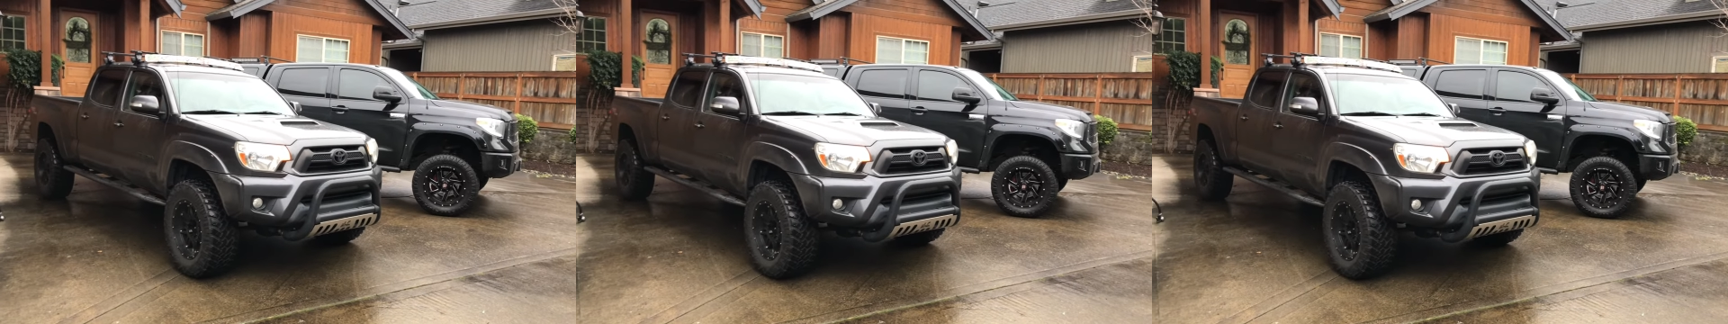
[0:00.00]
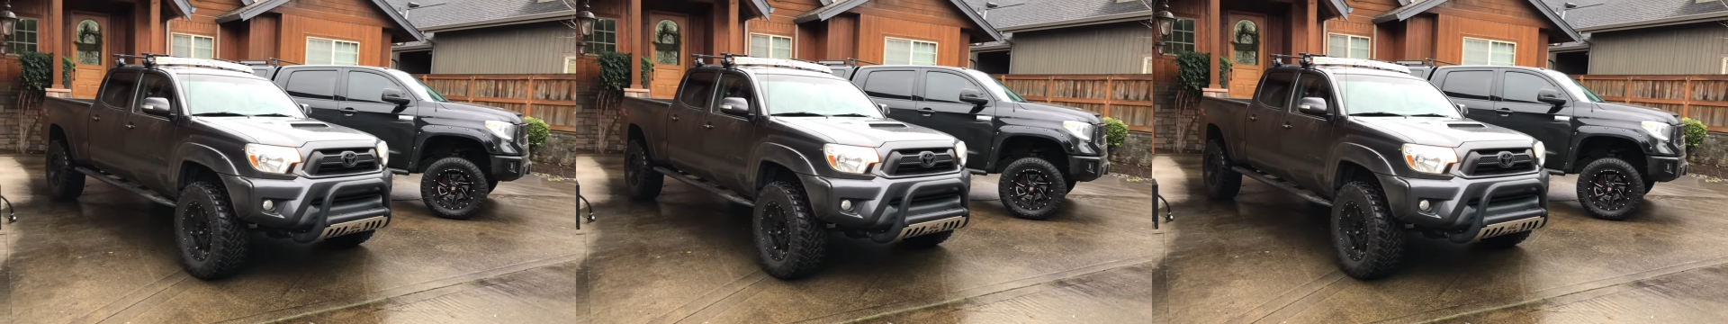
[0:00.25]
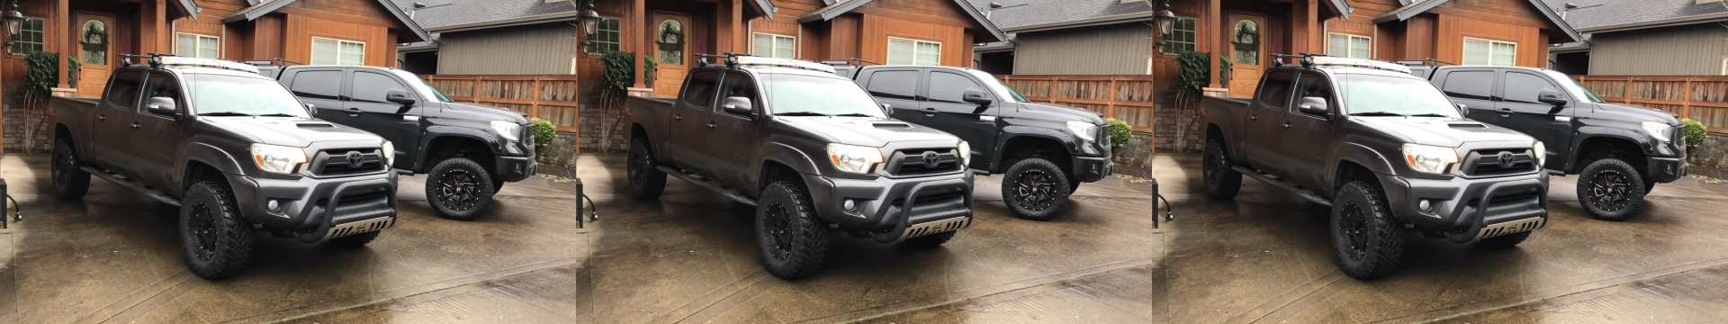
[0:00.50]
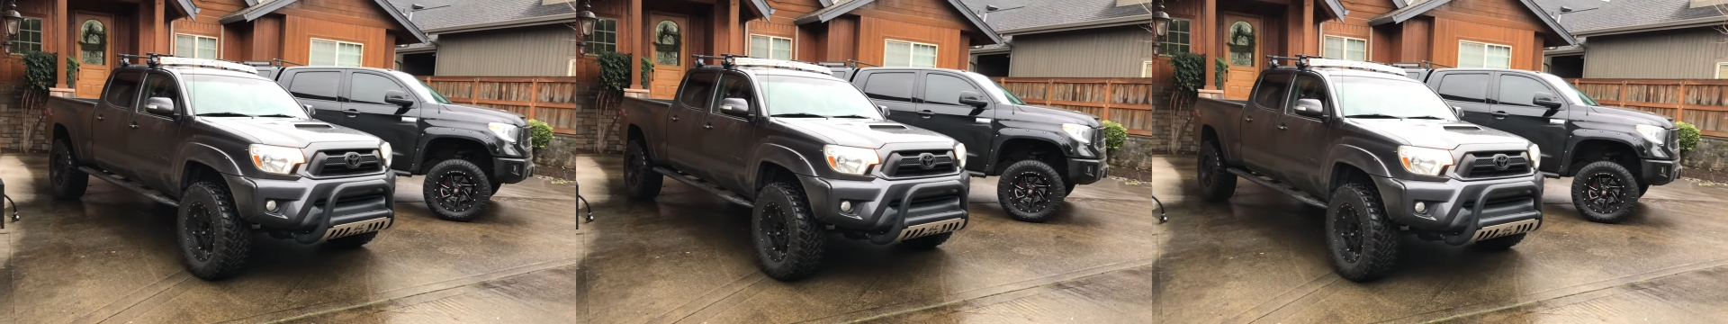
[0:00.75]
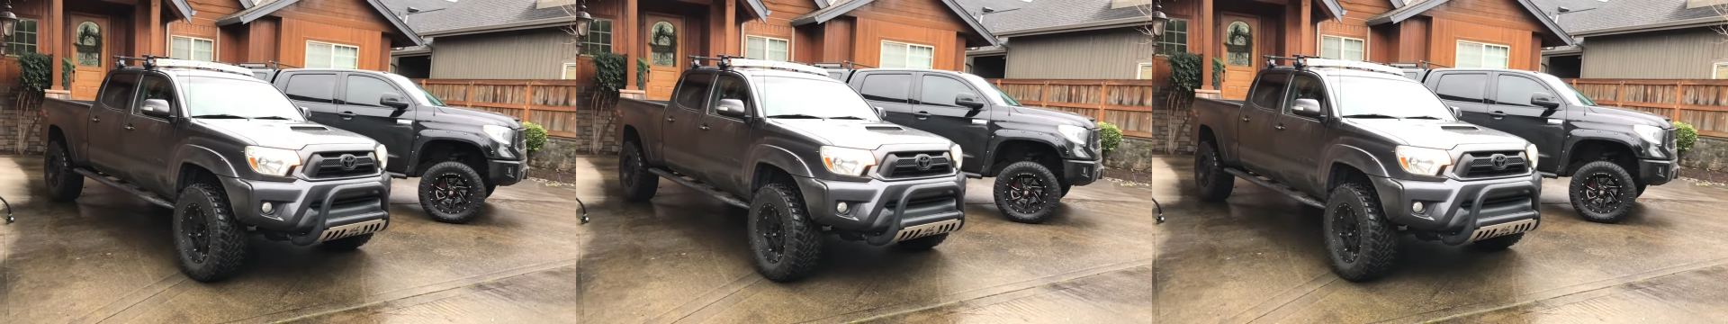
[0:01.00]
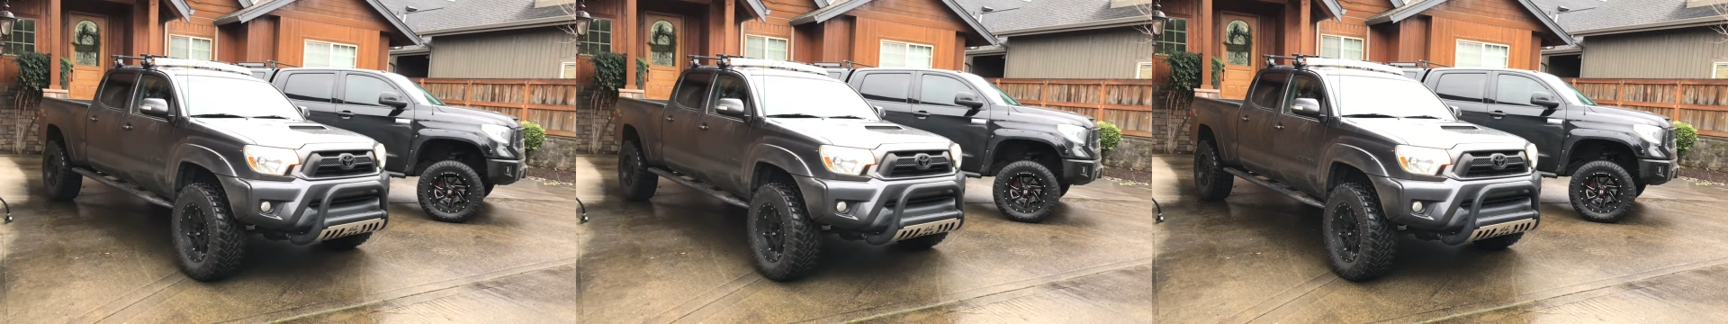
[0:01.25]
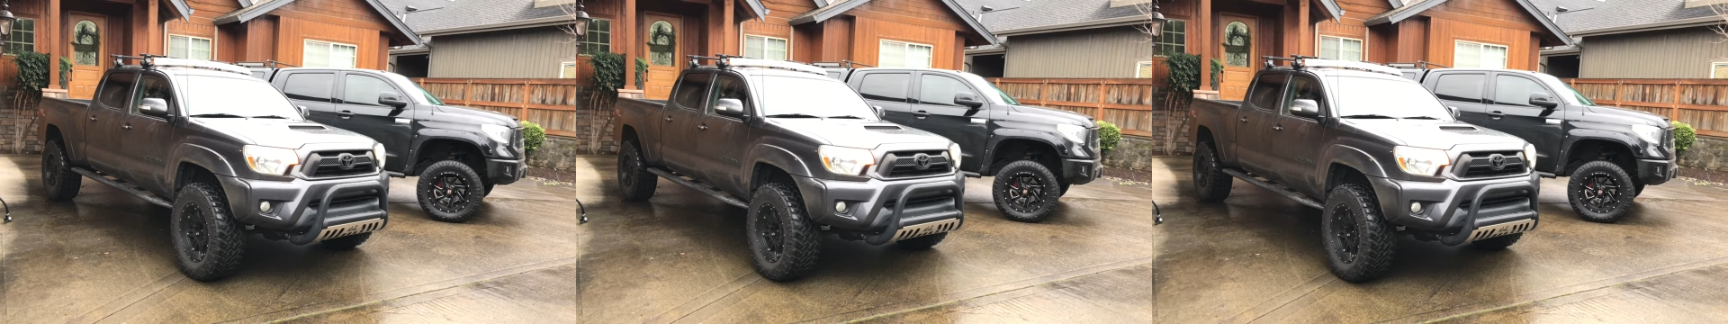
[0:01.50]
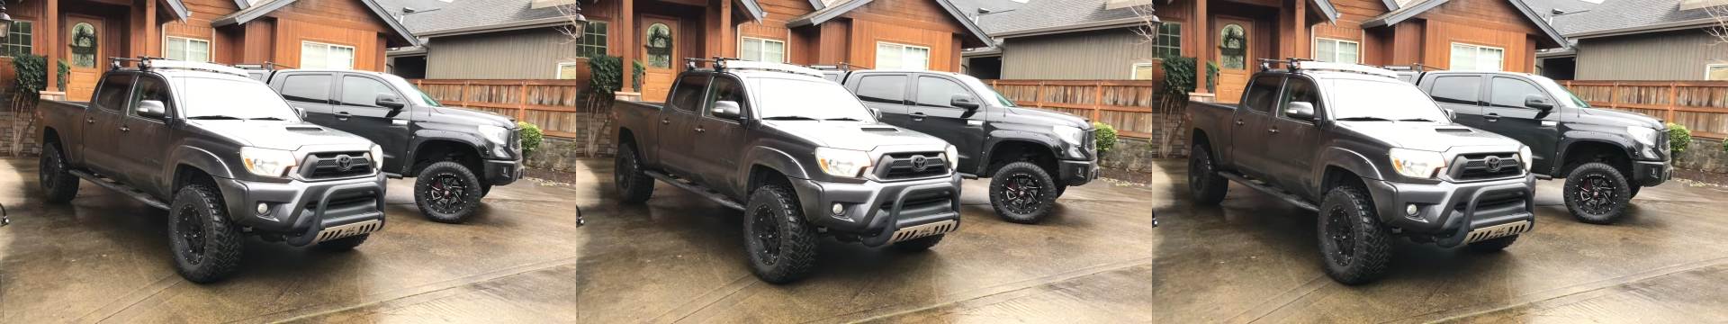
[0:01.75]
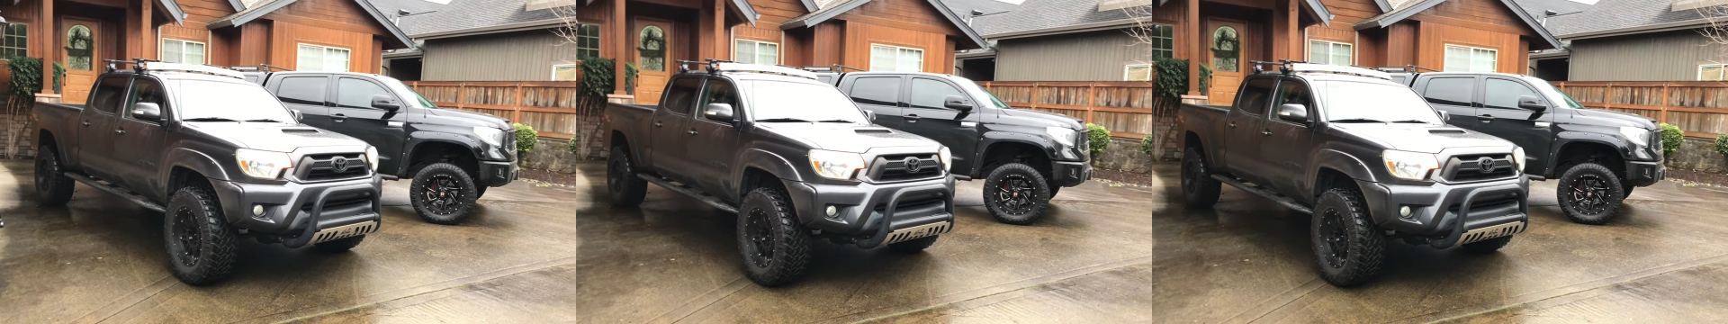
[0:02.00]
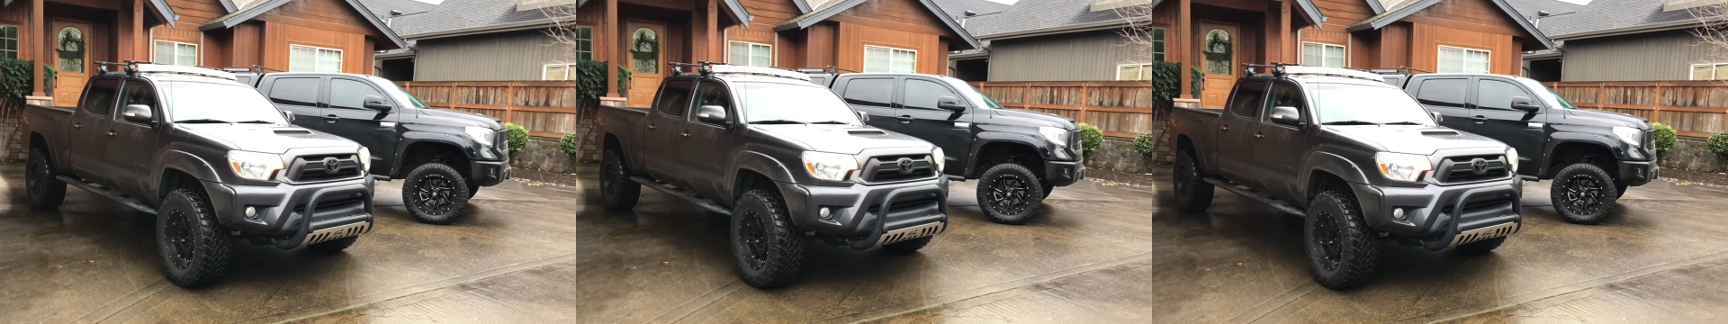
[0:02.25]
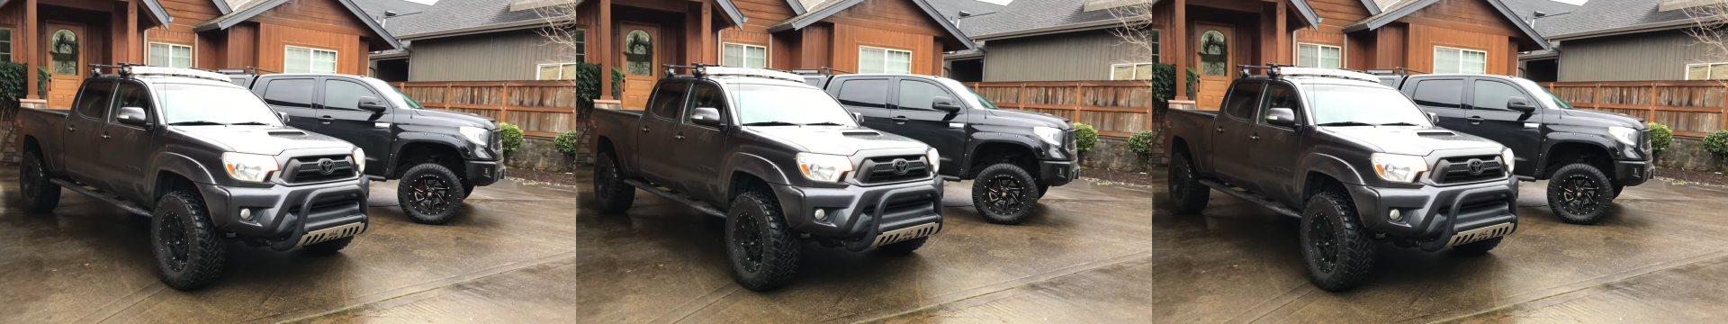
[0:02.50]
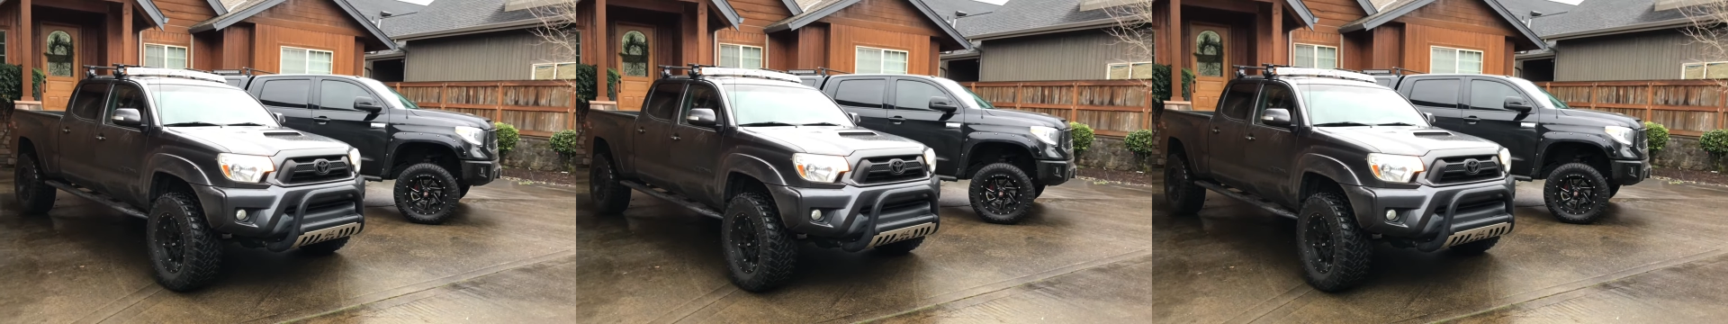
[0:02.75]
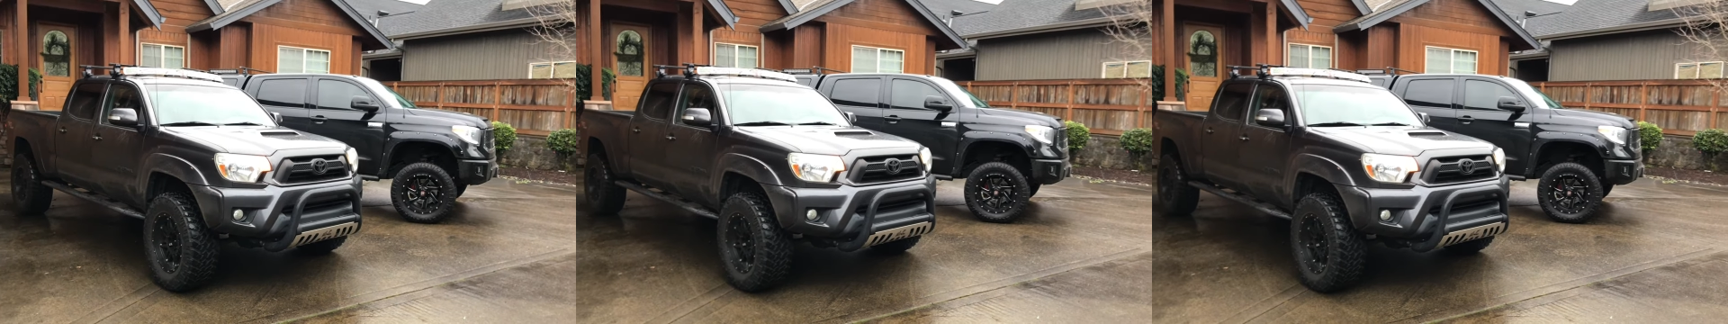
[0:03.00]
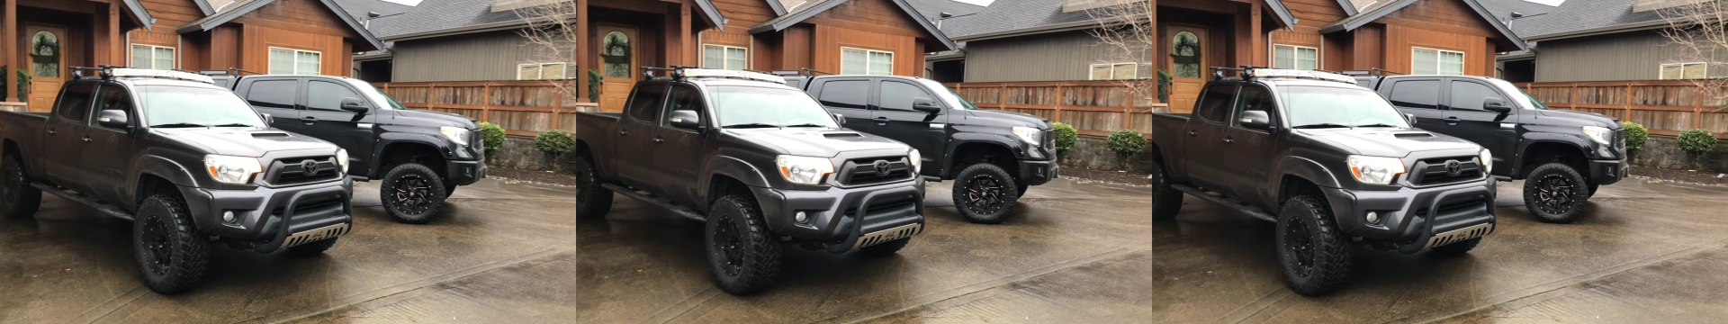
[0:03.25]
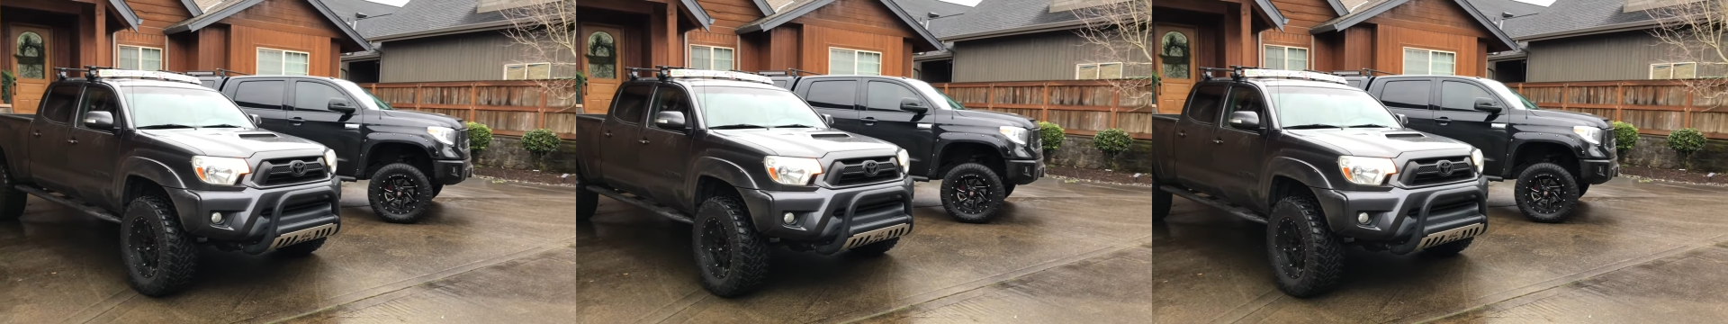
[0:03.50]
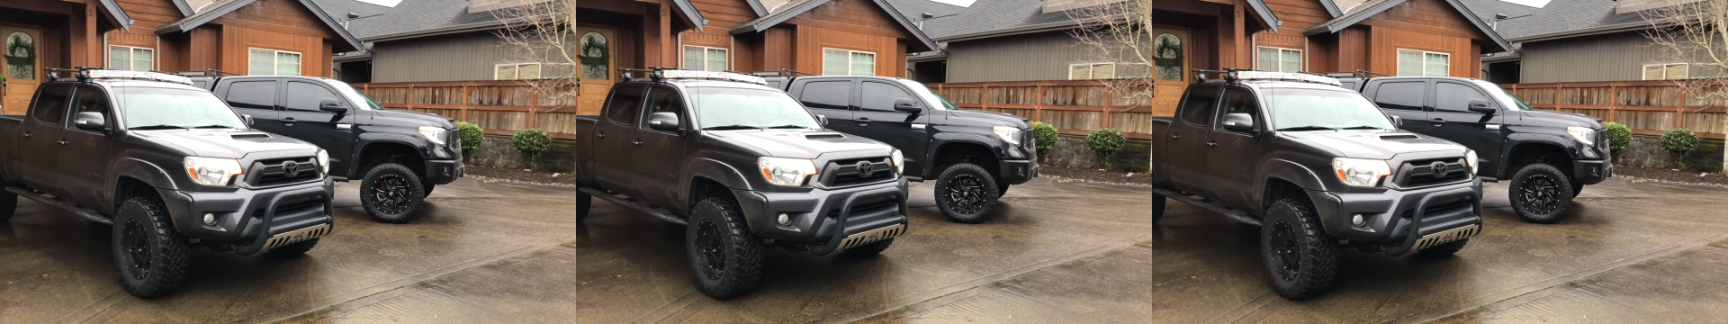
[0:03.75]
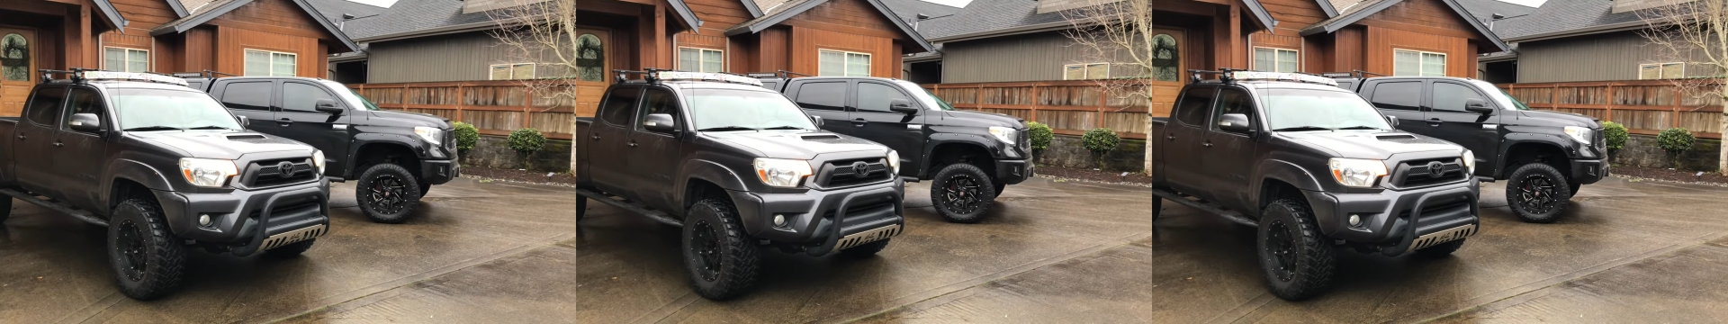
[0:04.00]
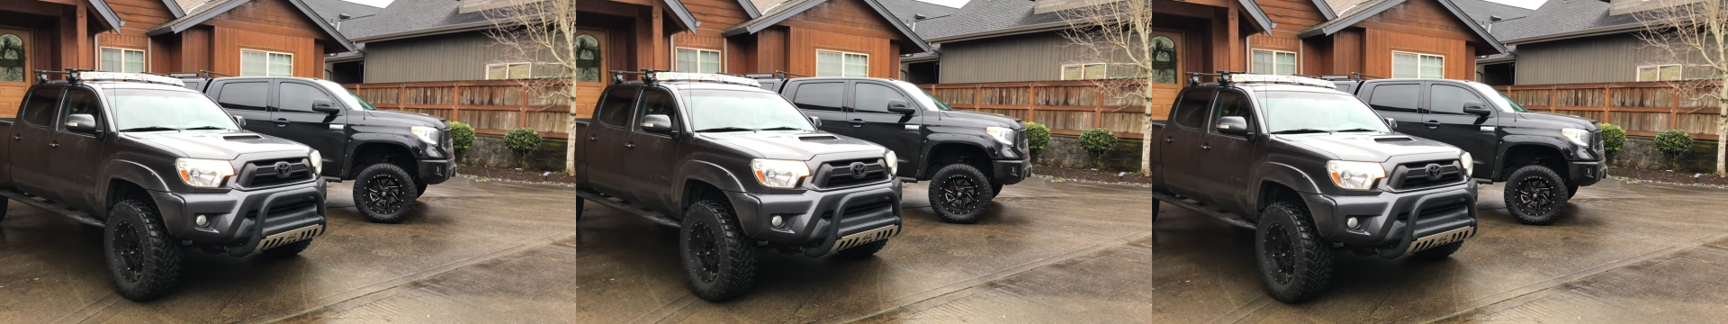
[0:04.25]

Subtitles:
Nobody's mouth can be seen.